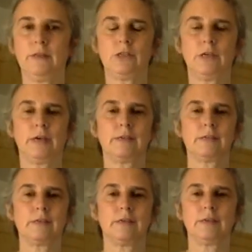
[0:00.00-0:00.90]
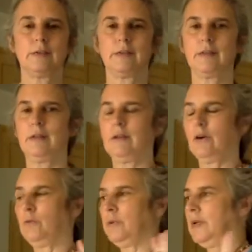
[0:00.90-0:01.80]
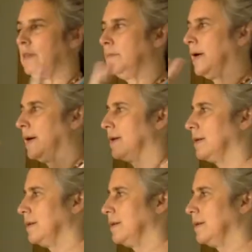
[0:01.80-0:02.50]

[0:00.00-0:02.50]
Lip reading: chest, opening the back.